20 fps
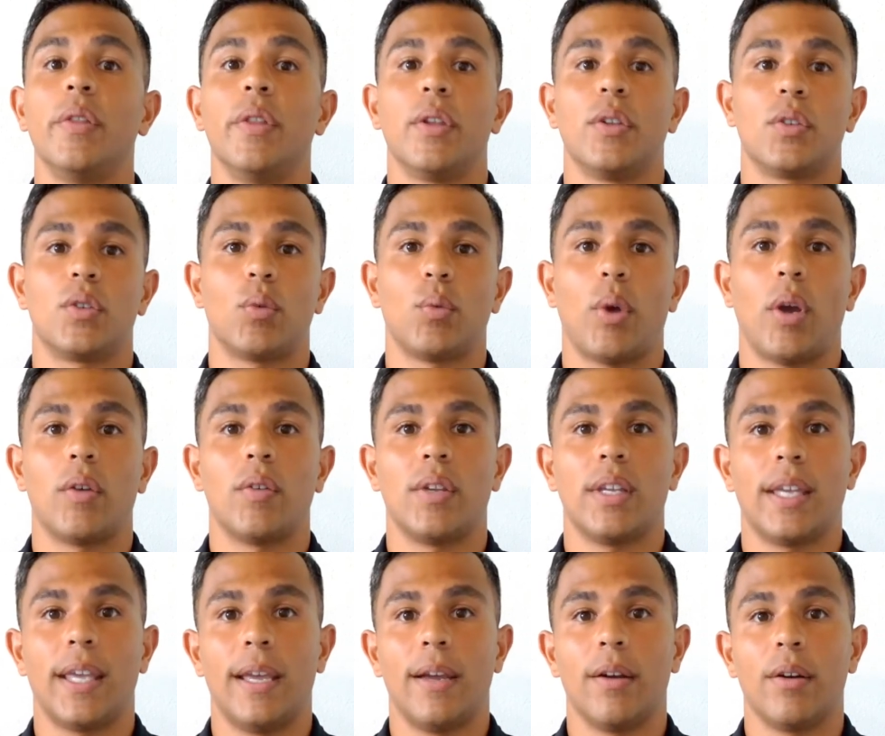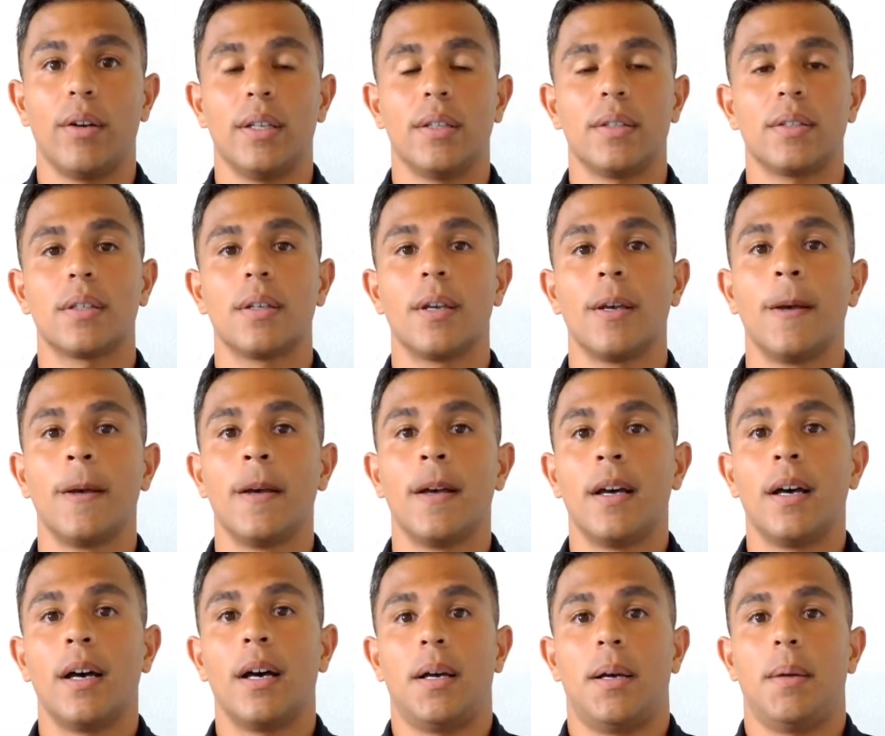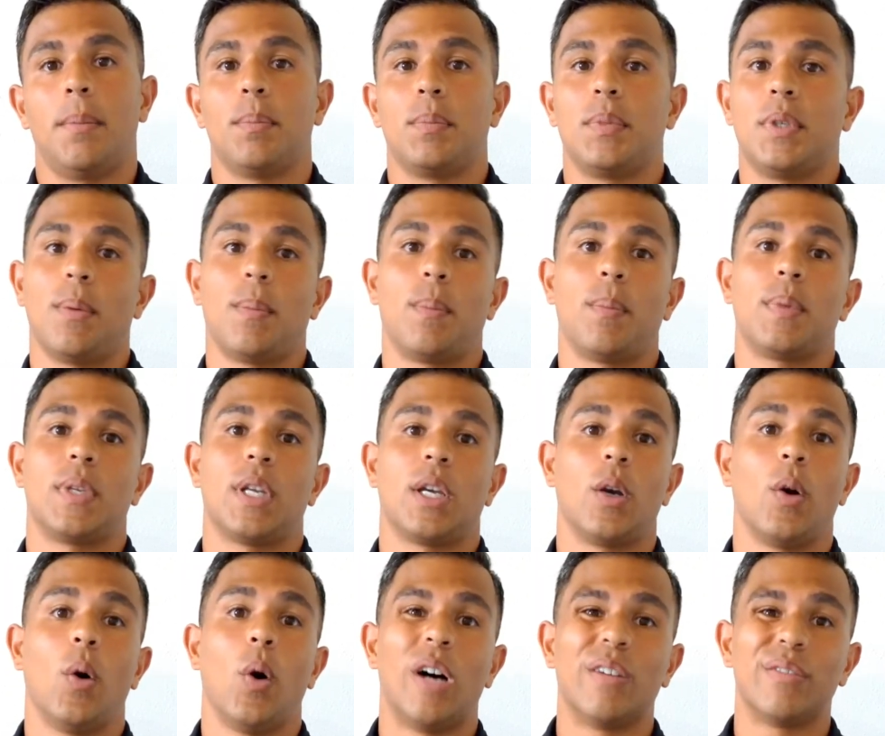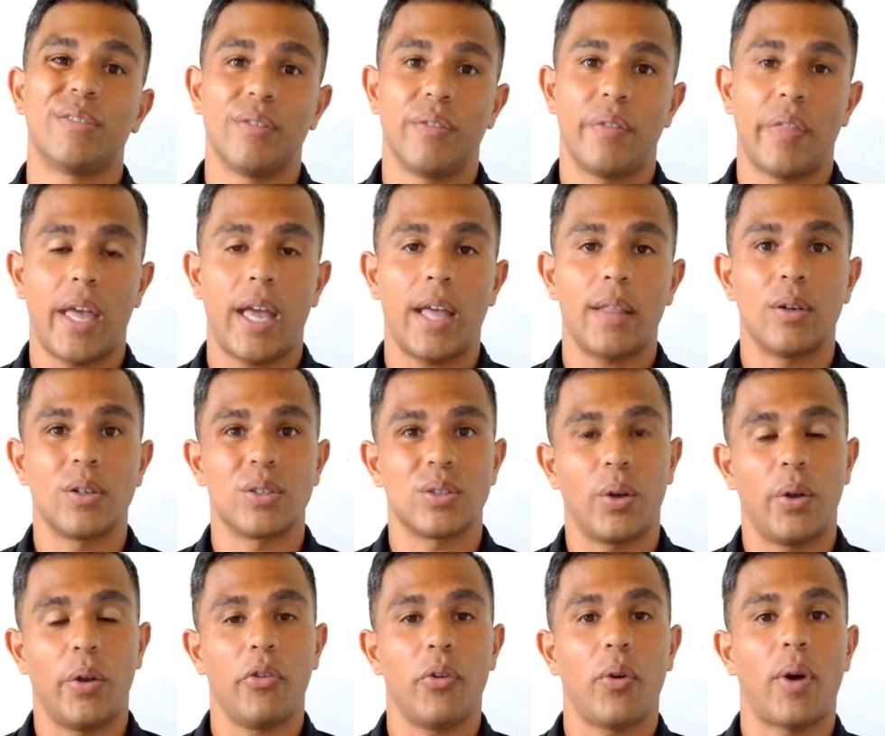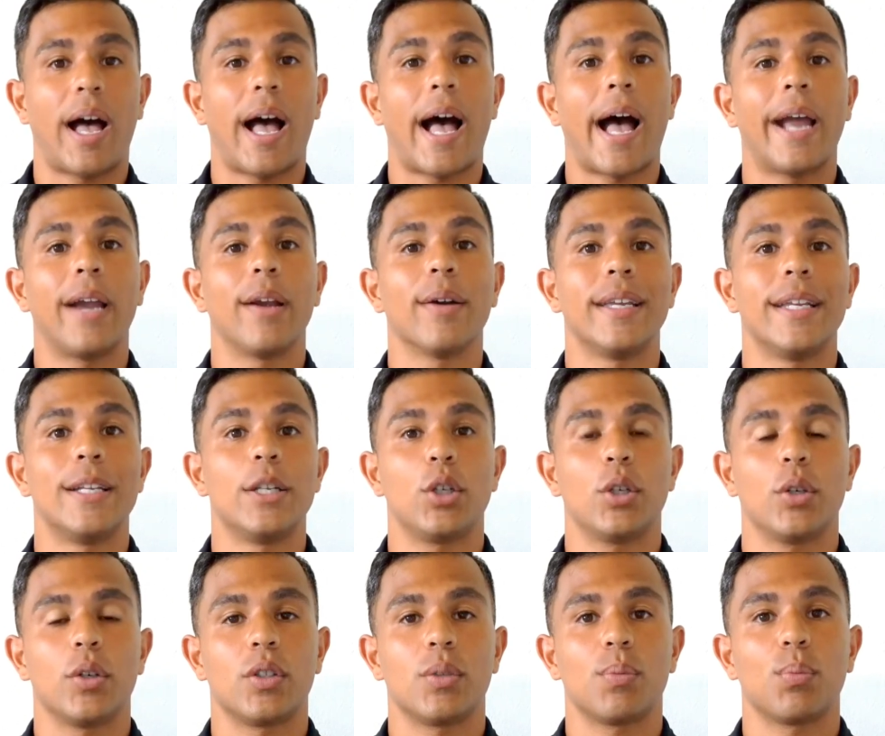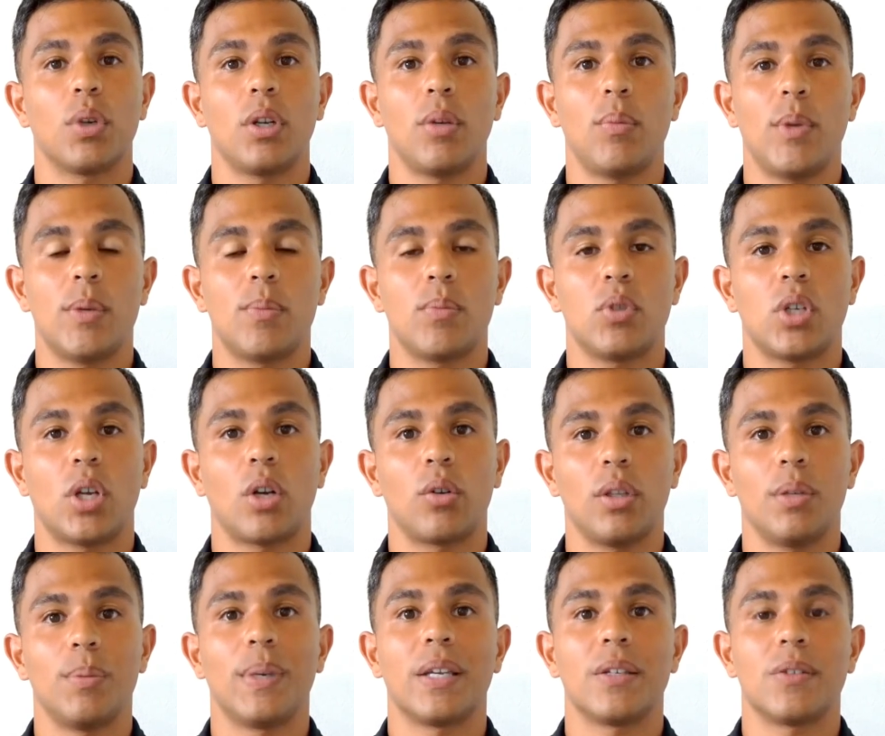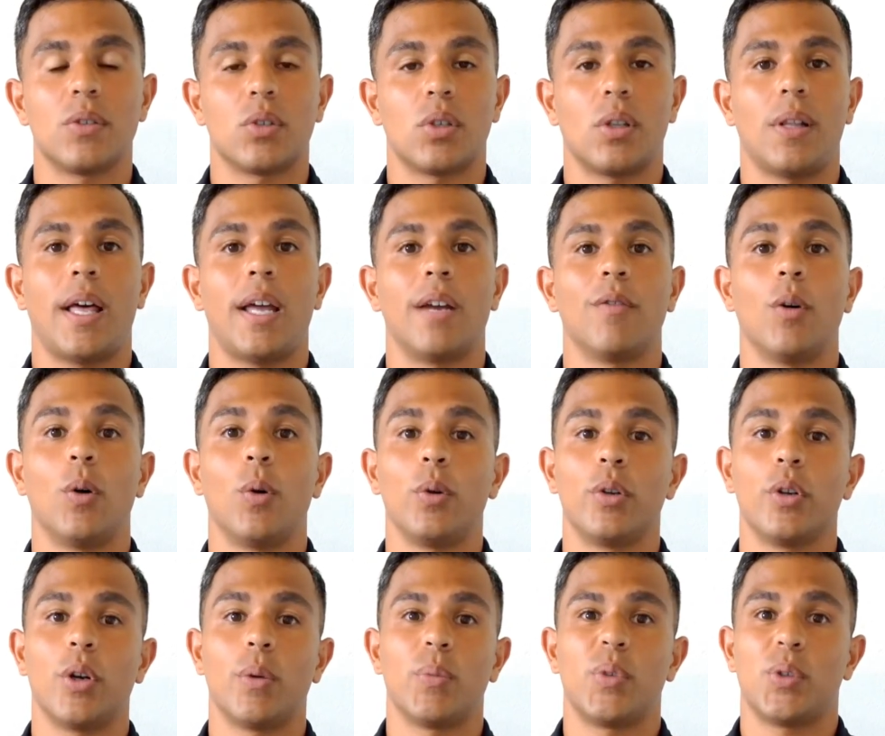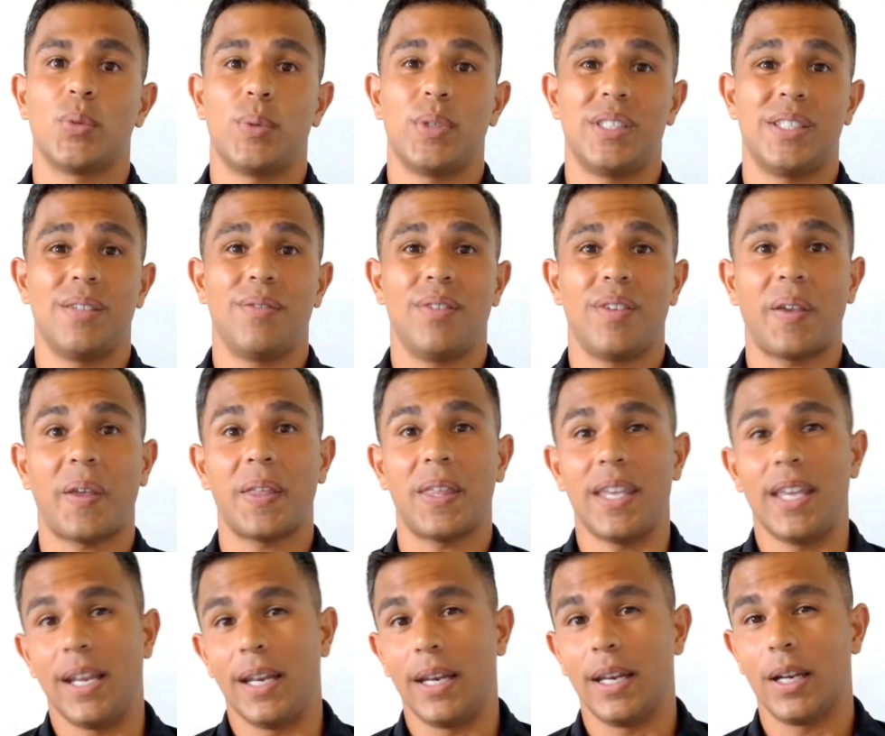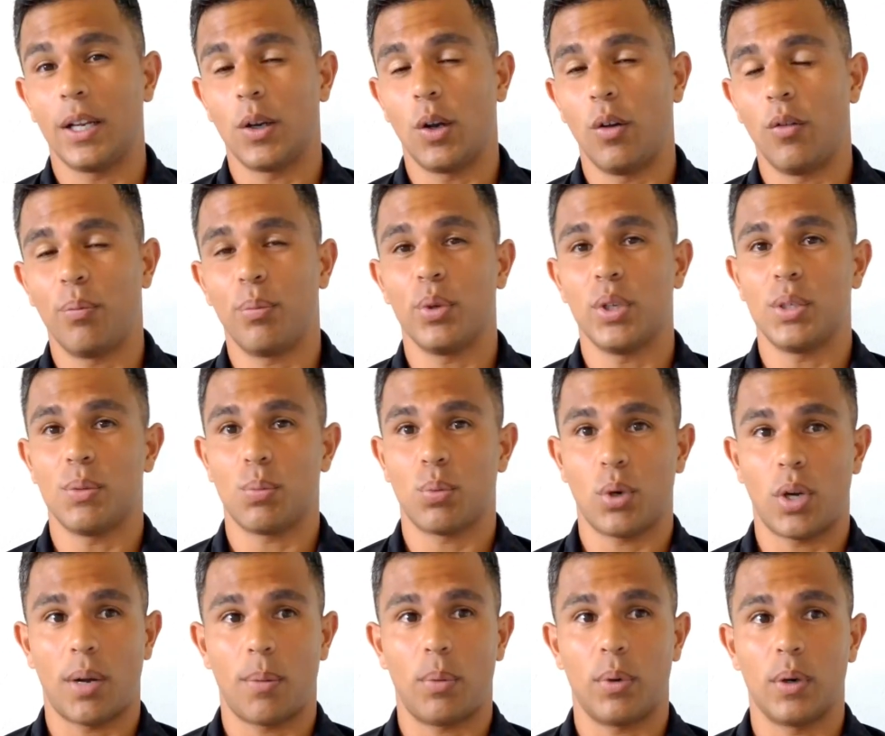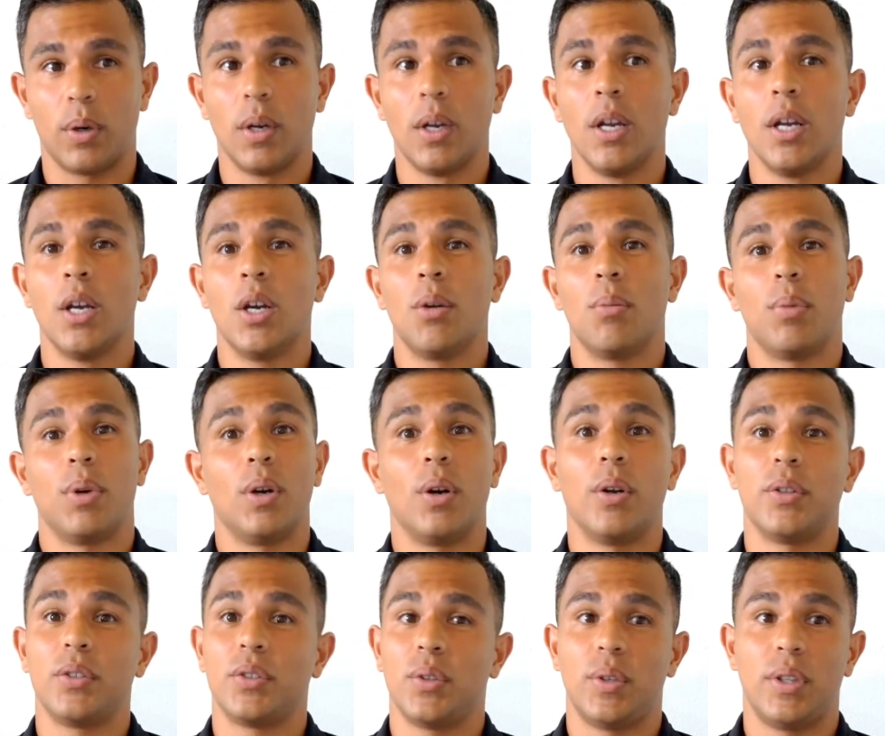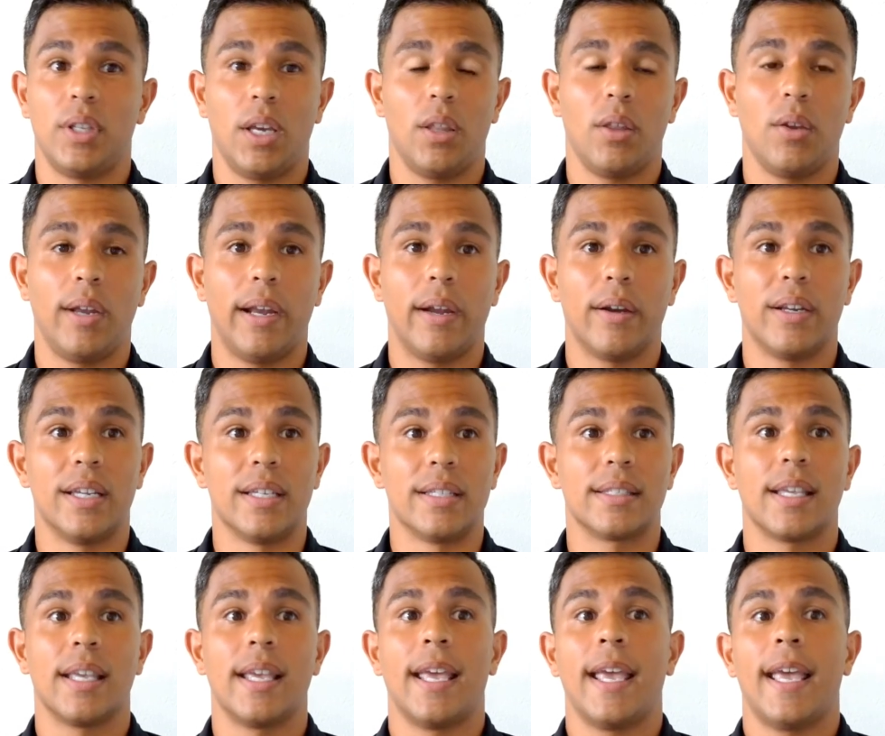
and the surrounding areas. To go off of that, there's also higher insurance premiums generally because there's a lot of older homes, specifically in Gulf Breeze proper, but also in the other areas.